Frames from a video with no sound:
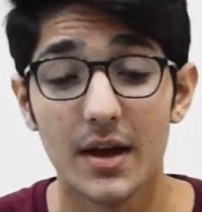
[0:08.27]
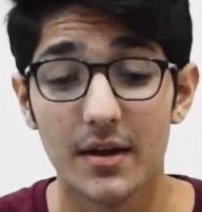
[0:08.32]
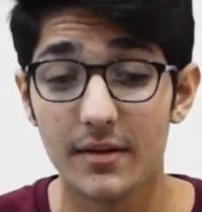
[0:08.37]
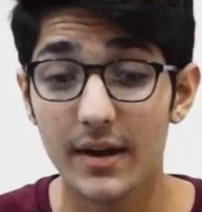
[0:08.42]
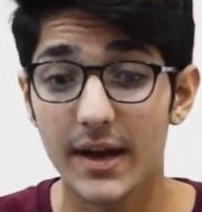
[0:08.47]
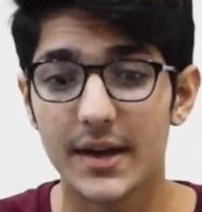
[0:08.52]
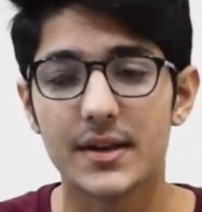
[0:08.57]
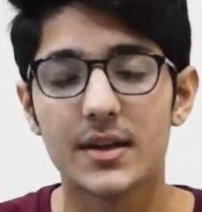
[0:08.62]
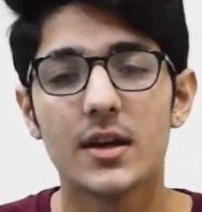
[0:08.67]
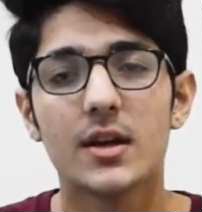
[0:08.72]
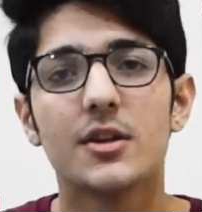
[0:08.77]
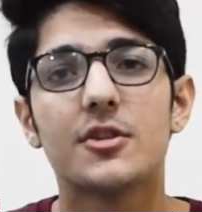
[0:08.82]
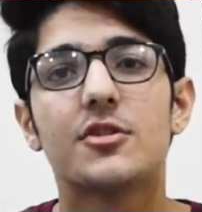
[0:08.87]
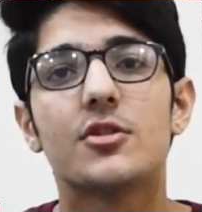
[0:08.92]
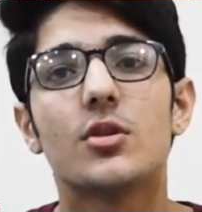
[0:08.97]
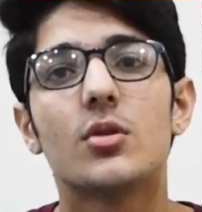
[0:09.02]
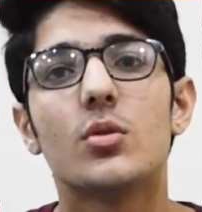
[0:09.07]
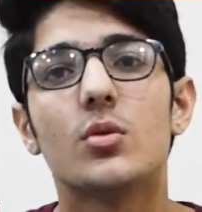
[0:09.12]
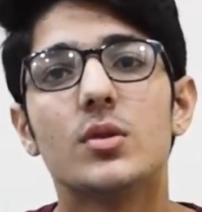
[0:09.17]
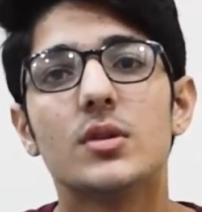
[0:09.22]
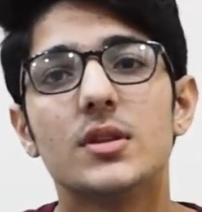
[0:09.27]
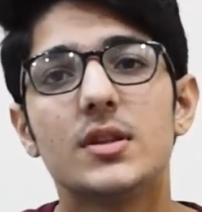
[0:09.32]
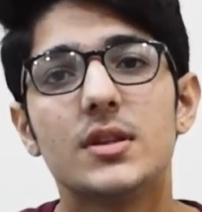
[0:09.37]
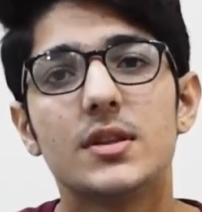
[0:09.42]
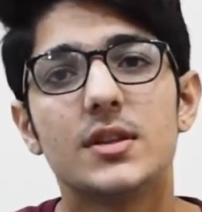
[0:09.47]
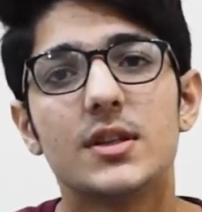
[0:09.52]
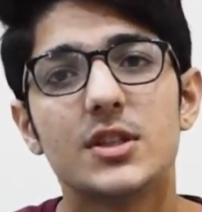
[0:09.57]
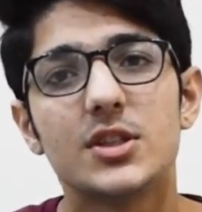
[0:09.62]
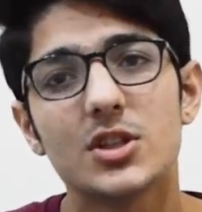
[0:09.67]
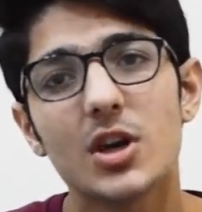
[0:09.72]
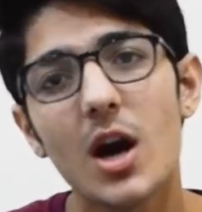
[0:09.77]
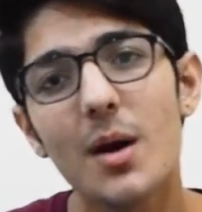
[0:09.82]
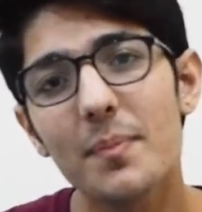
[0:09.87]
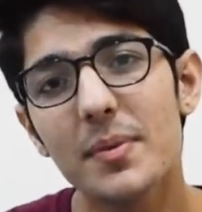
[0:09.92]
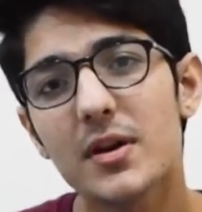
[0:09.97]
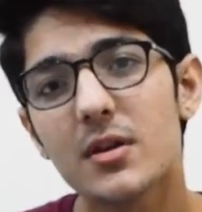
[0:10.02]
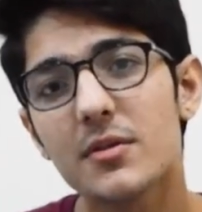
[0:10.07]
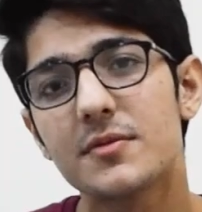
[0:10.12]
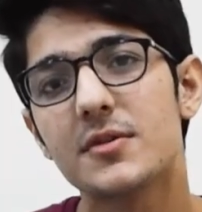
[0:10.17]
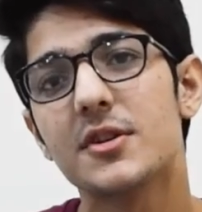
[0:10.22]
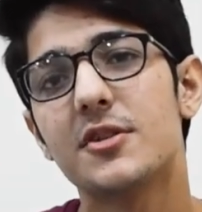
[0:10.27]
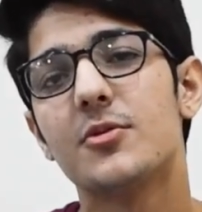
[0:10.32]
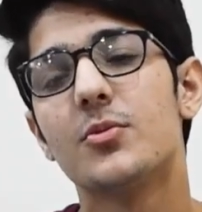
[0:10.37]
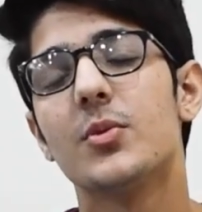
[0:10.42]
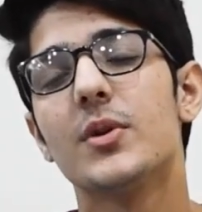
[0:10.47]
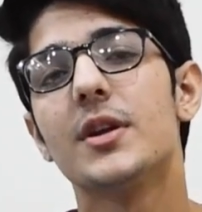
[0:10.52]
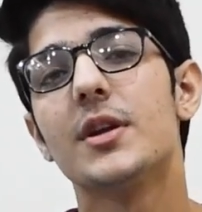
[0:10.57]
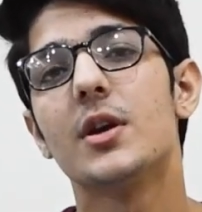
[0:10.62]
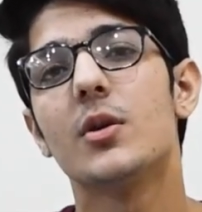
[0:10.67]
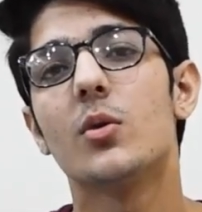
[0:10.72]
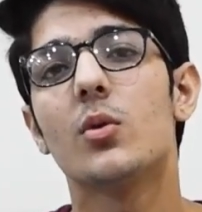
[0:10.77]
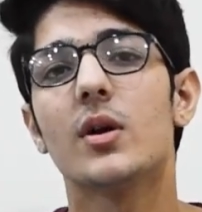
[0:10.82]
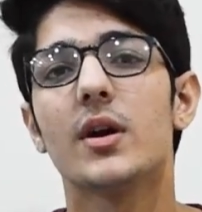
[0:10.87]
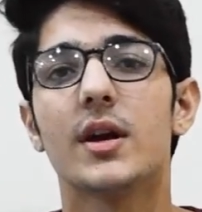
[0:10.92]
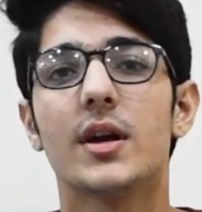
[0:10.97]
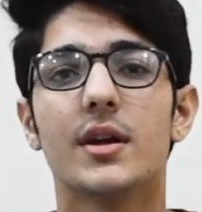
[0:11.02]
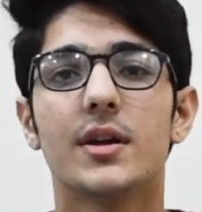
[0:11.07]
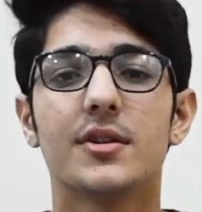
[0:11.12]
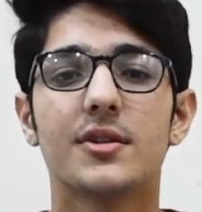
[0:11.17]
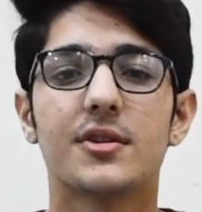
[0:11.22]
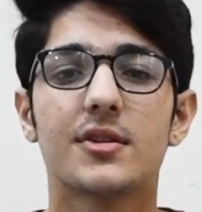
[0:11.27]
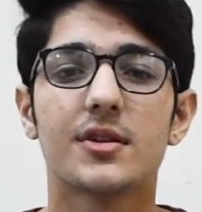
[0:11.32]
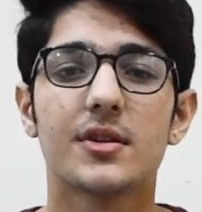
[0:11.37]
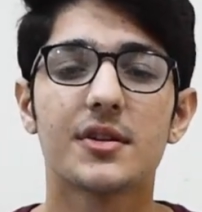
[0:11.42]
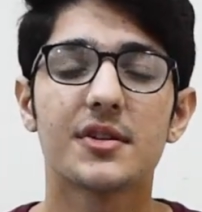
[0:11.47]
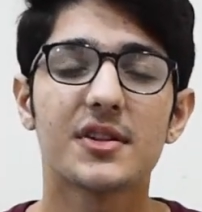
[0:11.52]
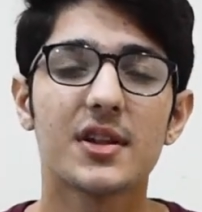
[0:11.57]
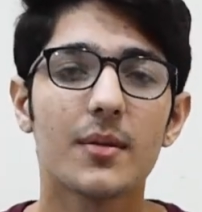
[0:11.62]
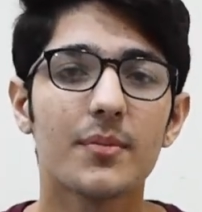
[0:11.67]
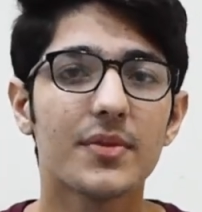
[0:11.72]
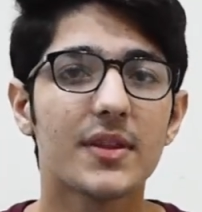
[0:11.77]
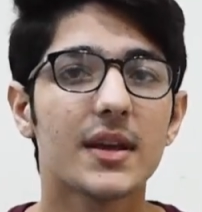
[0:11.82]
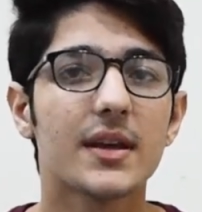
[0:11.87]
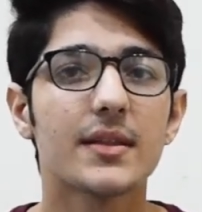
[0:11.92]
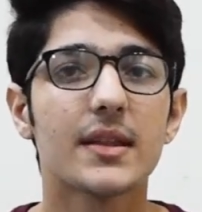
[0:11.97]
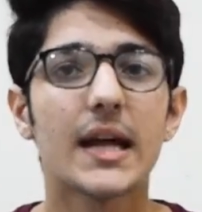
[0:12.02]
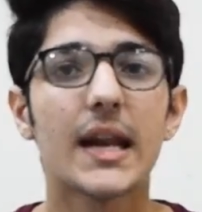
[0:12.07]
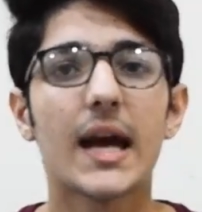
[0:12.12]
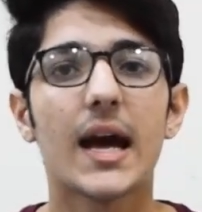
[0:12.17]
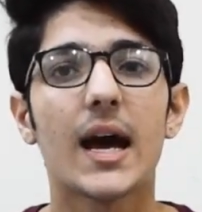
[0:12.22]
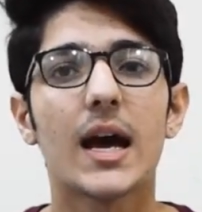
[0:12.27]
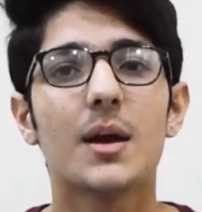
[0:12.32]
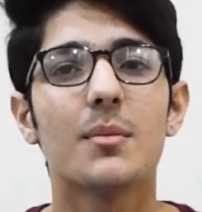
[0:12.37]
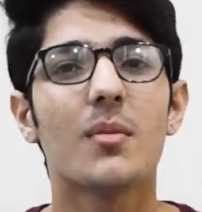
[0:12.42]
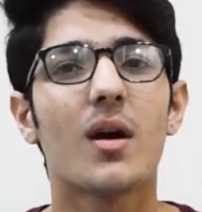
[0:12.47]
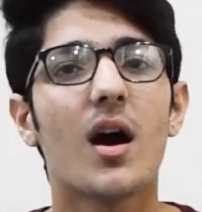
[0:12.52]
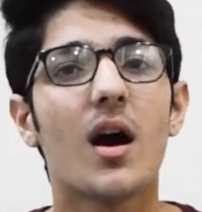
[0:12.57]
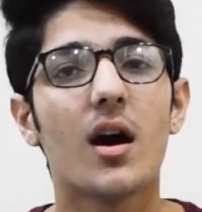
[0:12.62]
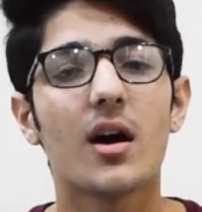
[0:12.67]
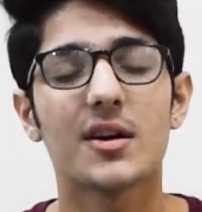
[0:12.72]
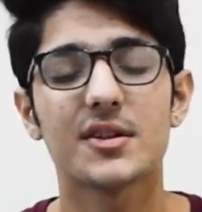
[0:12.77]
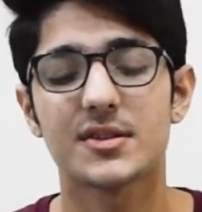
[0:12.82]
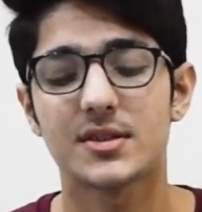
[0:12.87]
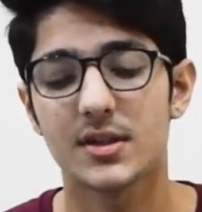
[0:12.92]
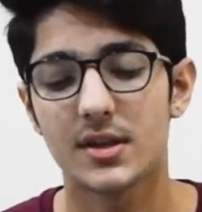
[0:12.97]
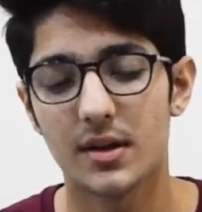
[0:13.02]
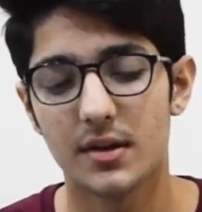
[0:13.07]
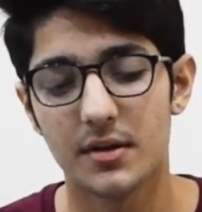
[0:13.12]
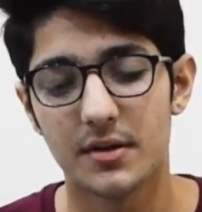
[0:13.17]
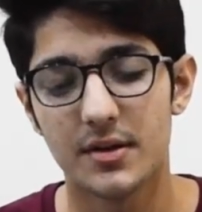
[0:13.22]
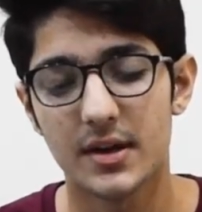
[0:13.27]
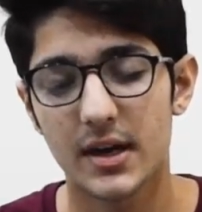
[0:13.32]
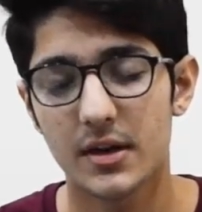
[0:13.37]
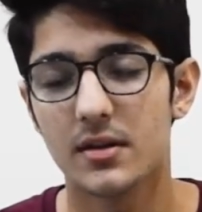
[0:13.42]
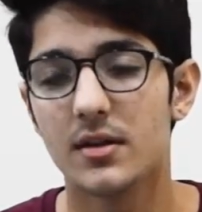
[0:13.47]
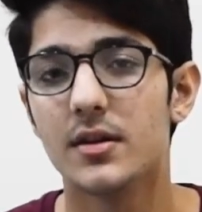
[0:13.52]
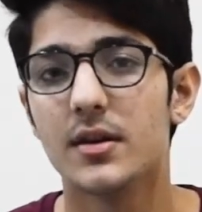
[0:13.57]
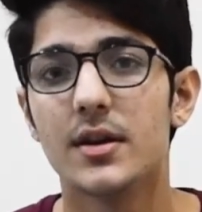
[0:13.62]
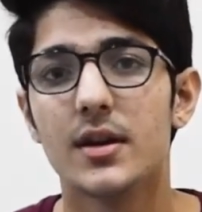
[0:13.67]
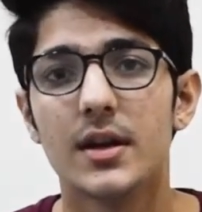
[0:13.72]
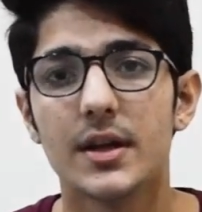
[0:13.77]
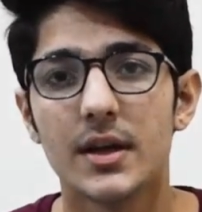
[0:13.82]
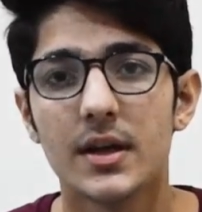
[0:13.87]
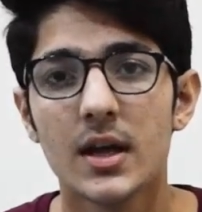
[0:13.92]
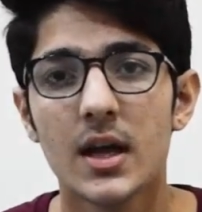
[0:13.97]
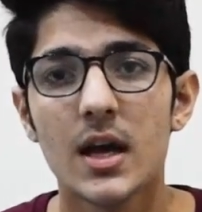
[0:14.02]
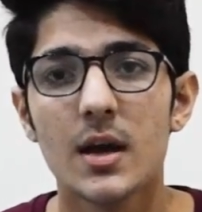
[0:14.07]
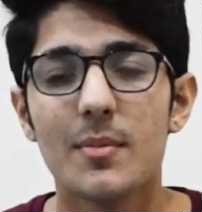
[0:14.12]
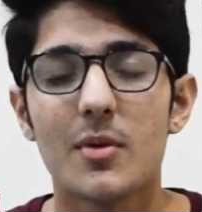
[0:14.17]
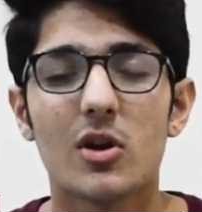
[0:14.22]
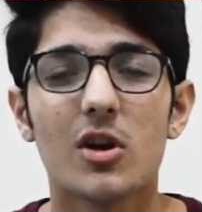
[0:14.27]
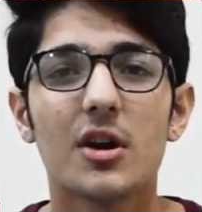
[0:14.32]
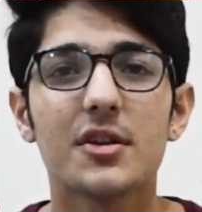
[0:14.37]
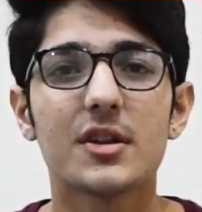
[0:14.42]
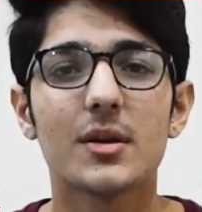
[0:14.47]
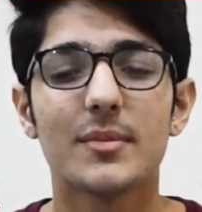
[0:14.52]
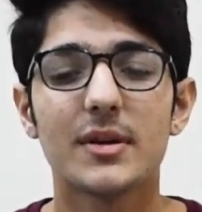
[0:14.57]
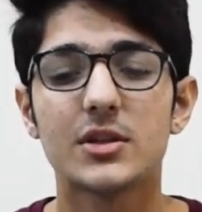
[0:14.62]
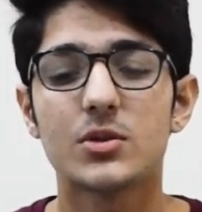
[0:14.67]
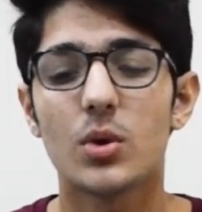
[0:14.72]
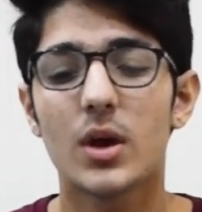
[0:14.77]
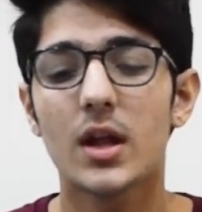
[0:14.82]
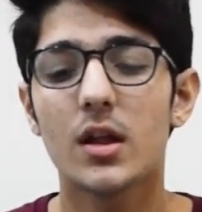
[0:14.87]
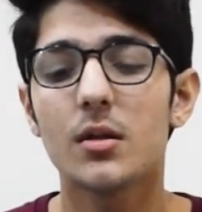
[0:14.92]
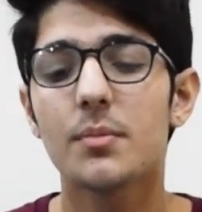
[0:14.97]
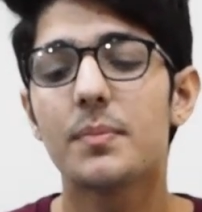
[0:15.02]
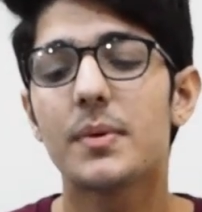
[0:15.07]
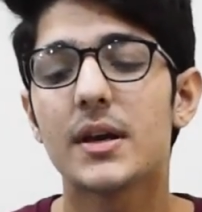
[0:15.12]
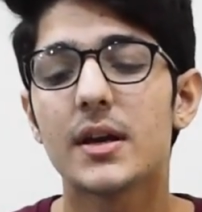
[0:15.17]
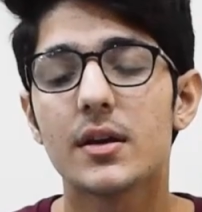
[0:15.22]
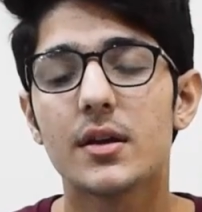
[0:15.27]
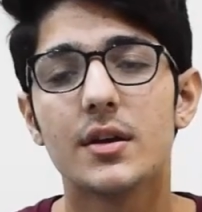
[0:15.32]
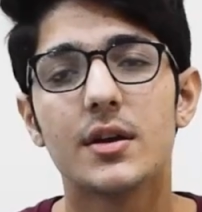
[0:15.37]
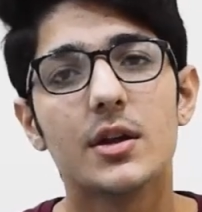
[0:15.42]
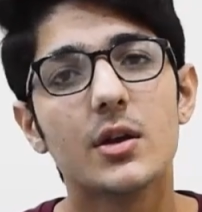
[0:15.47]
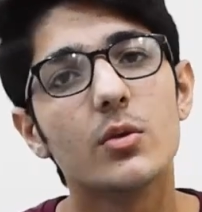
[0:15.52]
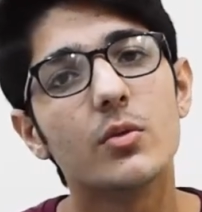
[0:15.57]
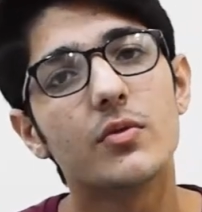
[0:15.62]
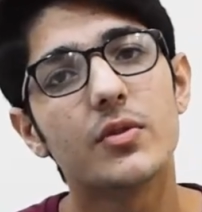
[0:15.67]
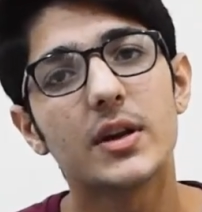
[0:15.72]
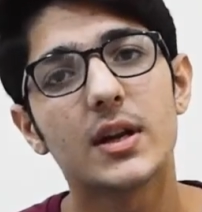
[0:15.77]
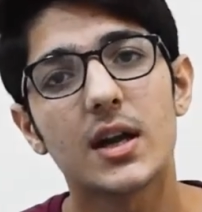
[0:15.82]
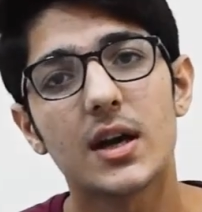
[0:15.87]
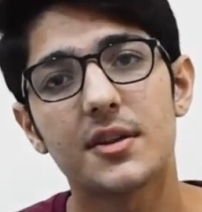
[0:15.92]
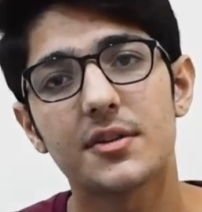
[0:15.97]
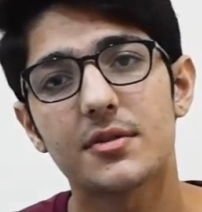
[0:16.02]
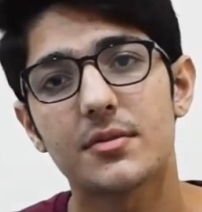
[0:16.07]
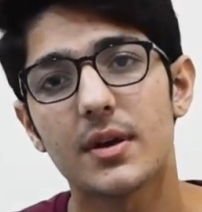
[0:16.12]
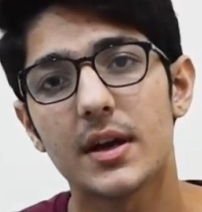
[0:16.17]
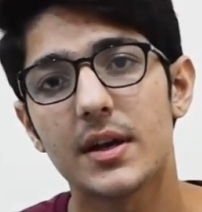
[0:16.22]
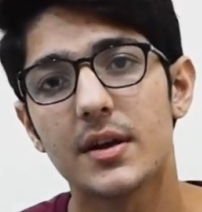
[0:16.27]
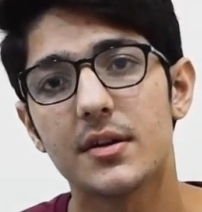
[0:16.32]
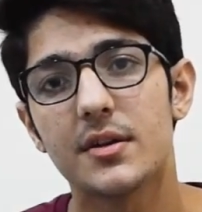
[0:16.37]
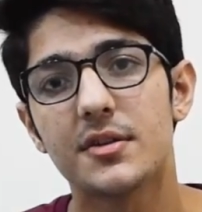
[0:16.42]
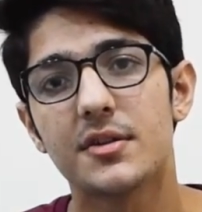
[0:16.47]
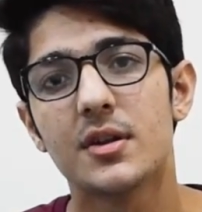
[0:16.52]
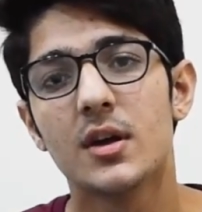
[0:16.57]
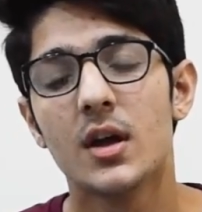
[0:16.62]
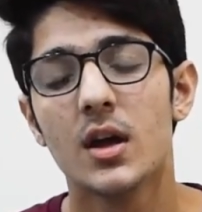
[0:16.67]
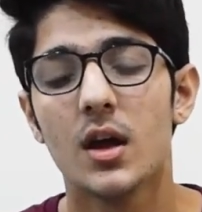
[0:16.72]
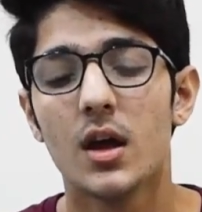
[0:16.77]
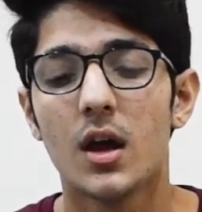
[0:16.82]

Right, so the topic of this video is something that I'm asked regularly because I'm into helping new freelance writers.